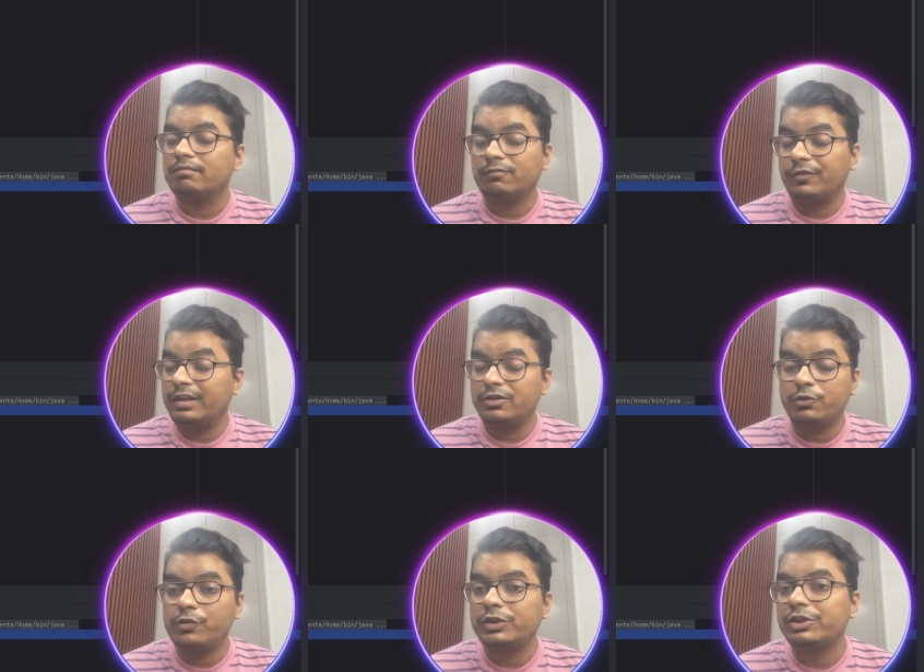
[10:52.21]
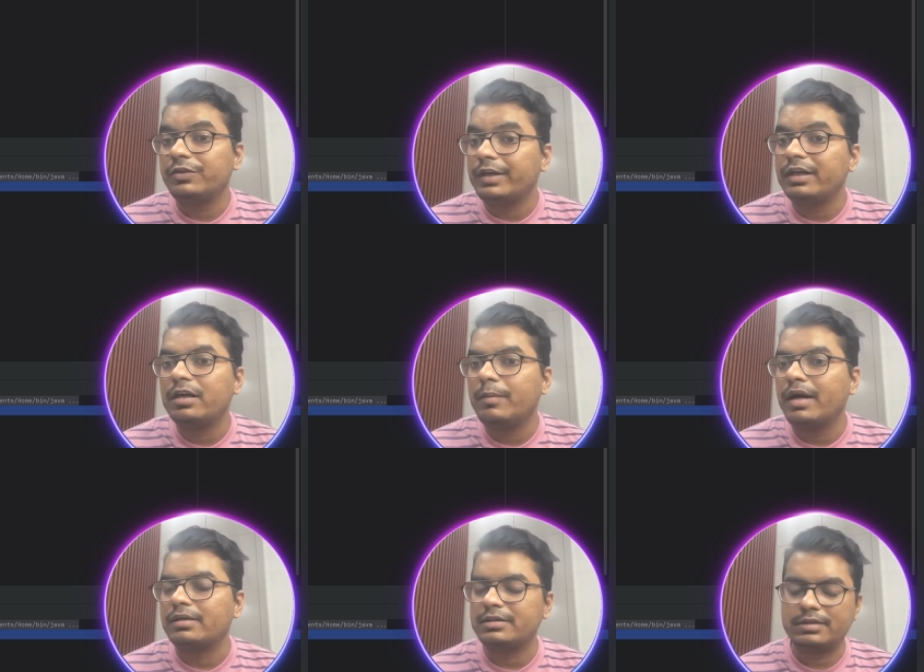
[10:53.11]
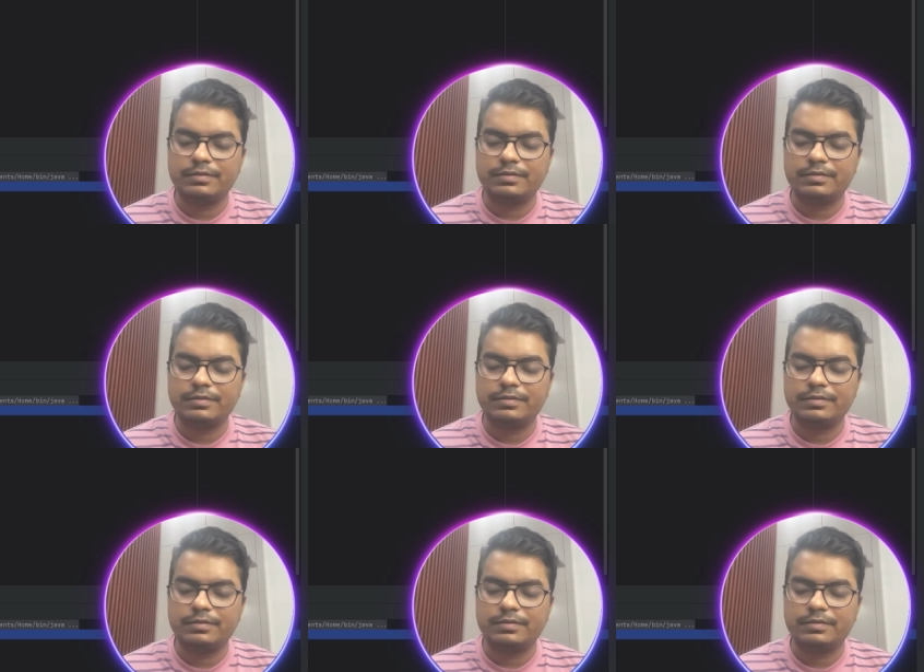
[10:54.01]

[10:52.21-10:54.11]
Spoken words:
the situation really commands.